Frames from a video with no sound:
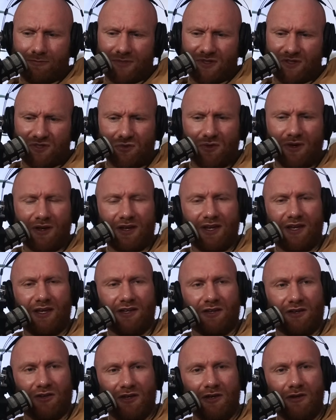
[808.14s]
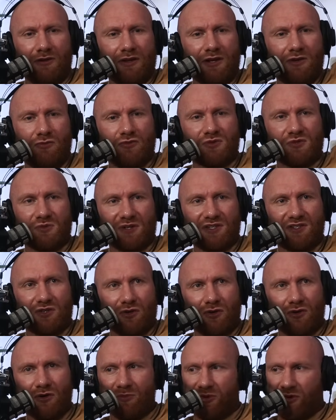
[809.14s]
So he clearly knows what he's
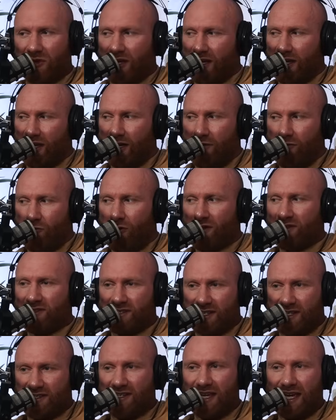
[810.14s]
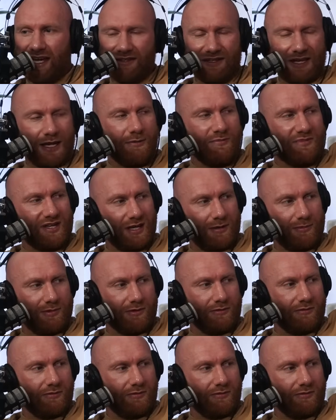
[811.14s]
talking about. Like, he runs it to a timetable.